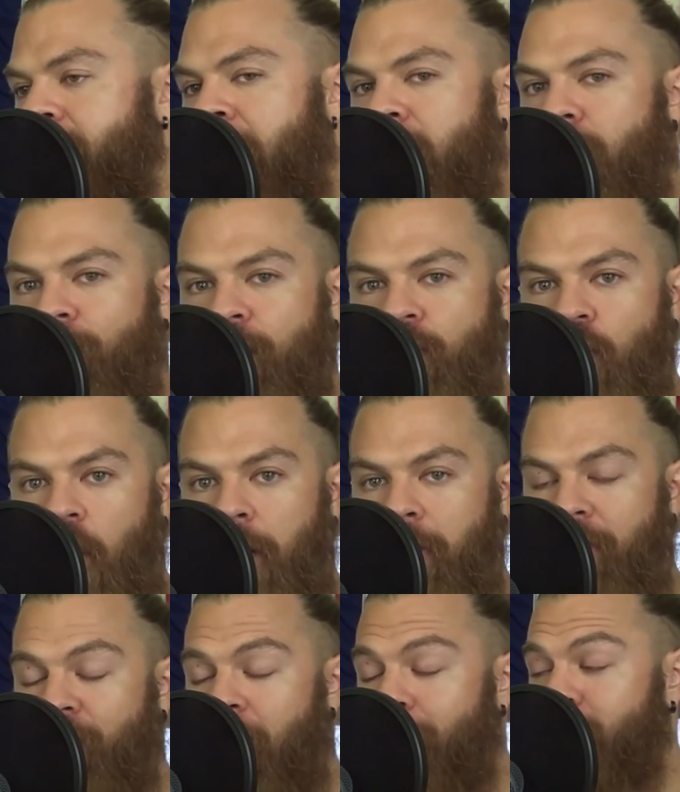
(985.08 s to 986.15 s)
Thank you for joining
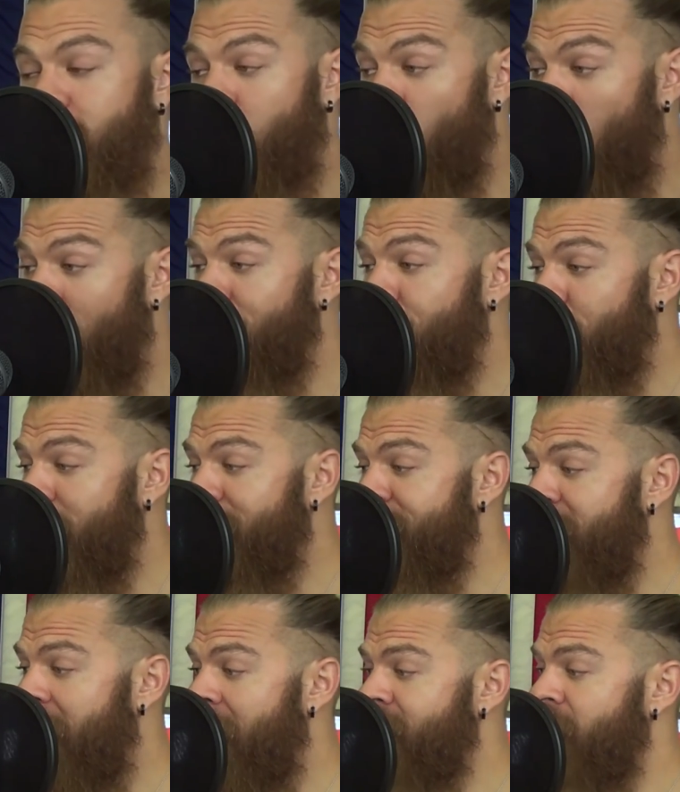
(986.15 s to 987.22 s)
me for episode
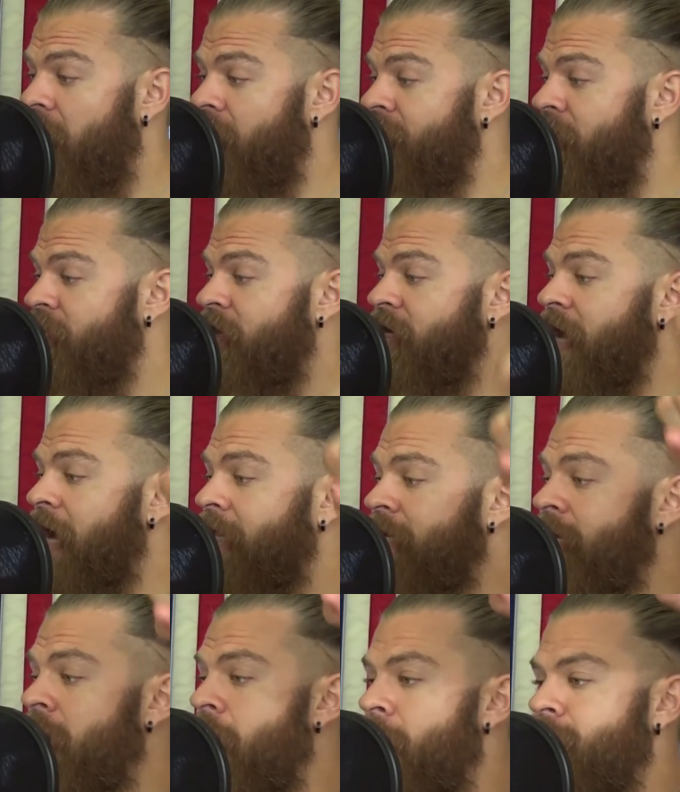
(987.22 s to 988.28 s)
135 of The
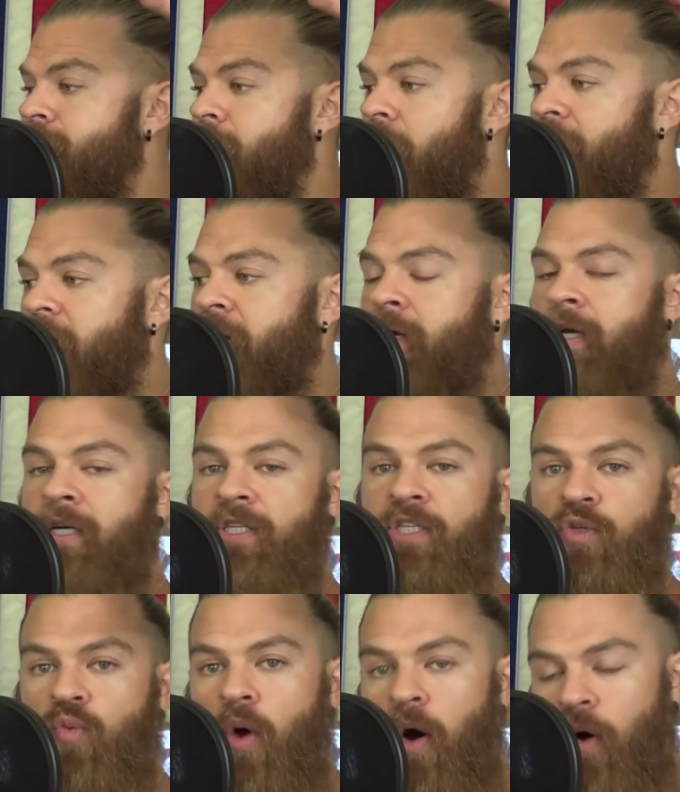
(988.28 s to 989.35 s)
Daily Mother
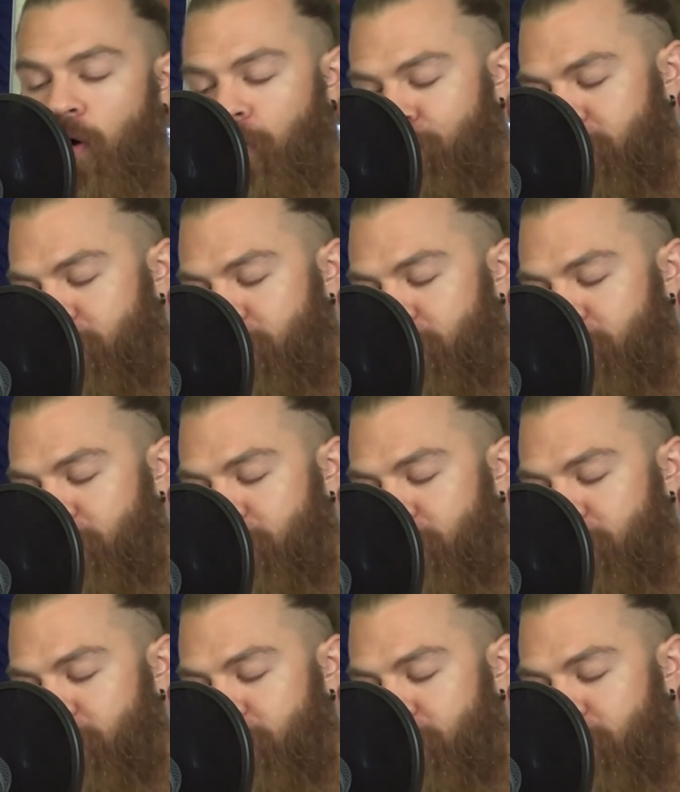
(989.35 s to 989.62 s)
Swole.